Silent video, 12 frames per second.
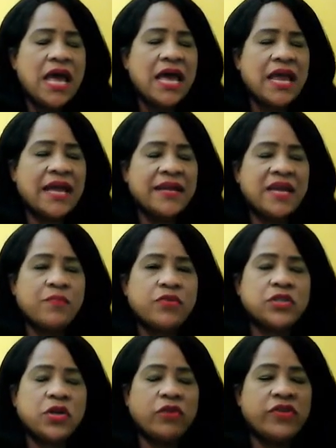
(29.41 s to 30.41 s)
And a
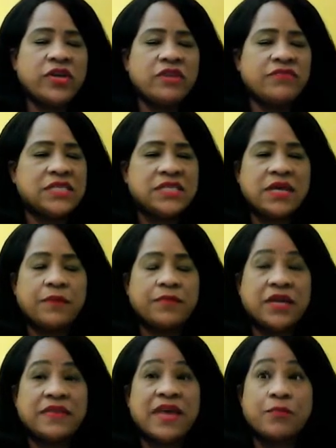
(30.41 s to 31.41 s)
preservative is
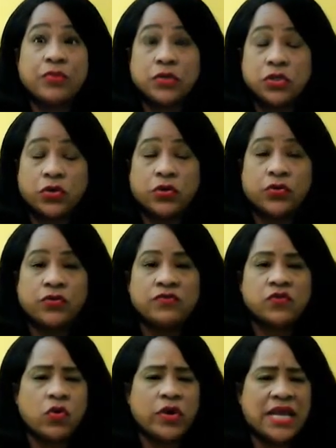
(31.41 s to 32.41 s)
something that preserves
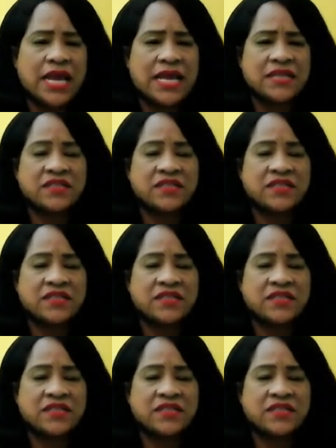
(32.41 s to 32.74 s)
or it has